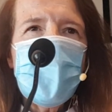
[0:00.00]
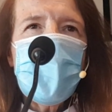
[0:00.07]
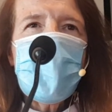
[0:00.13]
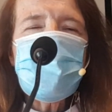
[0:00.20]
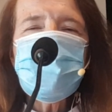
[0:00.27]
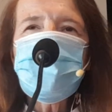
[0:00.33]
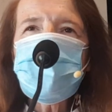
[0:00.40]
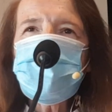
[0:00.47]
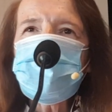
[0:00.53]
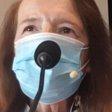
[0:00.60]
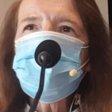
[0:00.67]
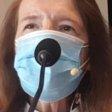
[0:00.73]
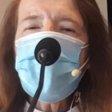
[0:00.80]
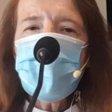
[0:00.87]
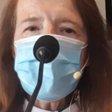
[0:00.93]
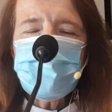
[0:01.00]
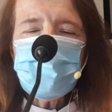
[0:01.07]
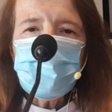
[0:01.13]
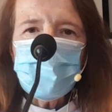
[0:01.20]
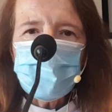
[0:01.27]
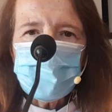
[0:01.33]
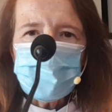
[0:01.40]
and for their fine
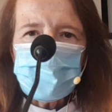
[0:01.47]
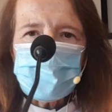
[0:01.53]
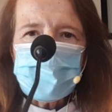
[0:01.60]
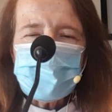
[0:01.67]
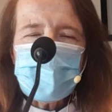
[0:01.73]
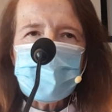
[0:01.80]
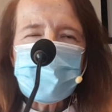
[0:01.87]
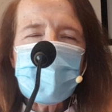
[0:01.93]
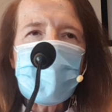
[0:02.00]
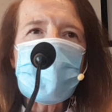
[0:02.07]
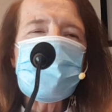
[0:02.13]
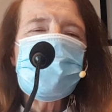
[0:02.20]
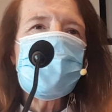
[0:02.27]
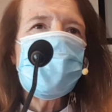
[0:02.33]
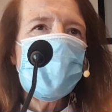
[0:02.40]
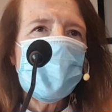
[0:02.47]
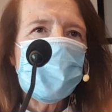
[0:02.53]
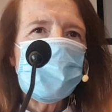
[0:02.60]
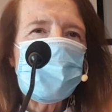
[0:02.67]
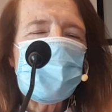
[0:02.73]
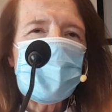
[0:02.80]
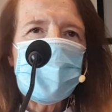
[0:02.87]
words that they have
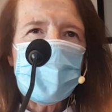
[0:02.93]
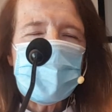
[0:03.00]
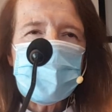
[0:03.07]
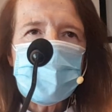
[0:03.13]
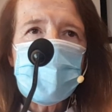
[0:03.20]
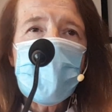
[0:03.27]
shared with us